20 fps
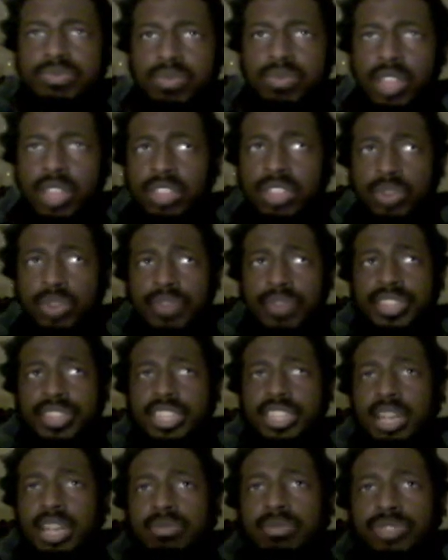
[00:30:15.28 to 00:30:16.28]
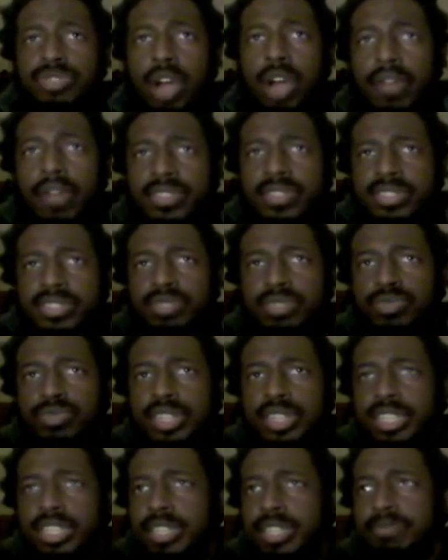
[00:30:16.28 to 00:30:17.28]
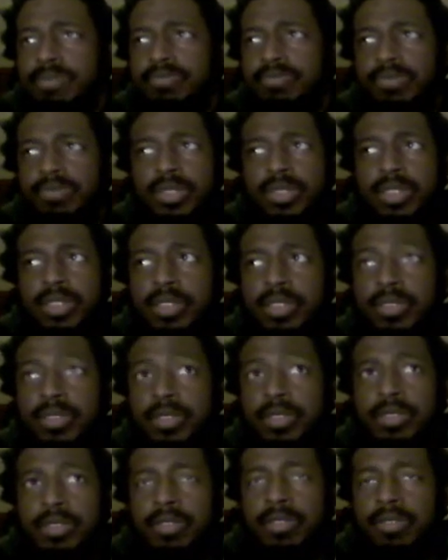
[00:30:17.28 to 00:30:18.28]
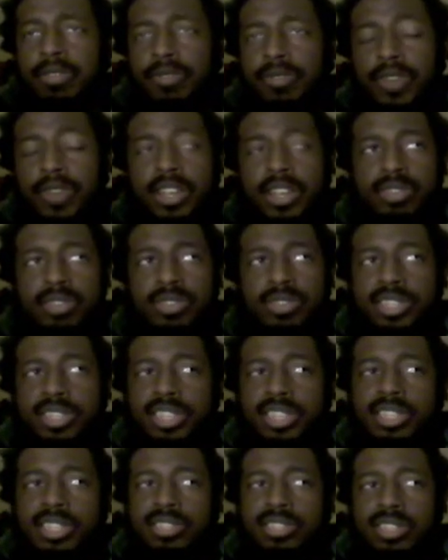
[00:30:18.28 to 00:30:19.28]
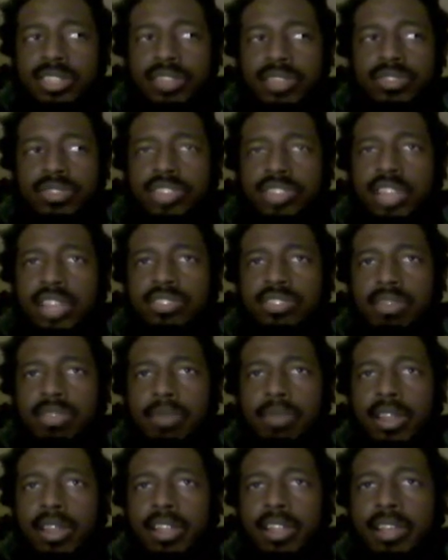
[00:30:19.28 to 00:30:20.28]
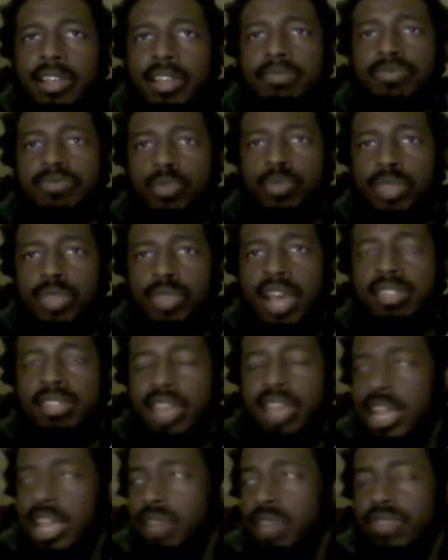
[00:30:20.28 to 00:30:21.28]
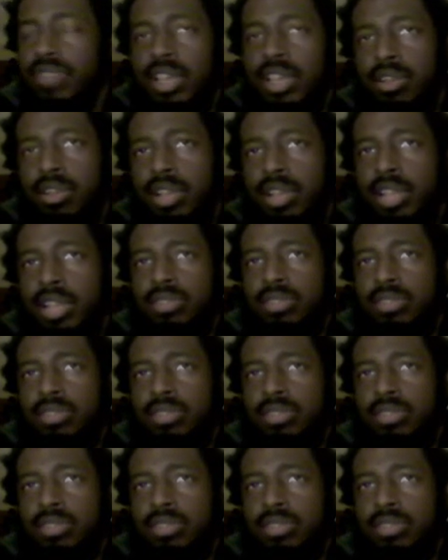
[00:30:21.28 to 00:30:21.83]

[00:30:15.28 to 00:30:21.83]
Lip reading: So everything comes off as like really fucking ridiculous. Like if you said somebody like, without the aid of the internet,